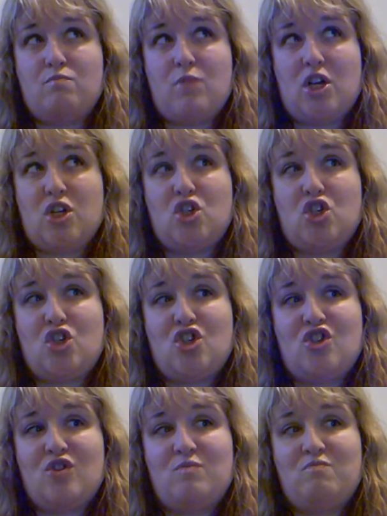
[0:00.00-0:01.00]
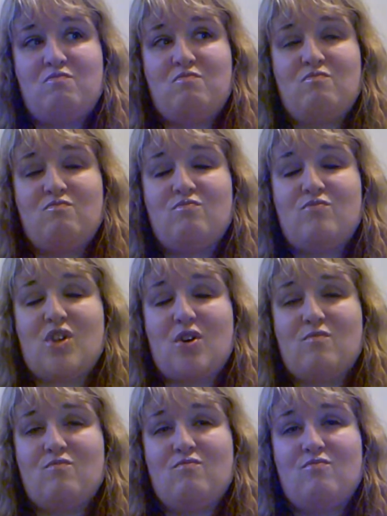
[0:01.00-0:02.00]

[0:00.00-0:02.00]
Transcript: much so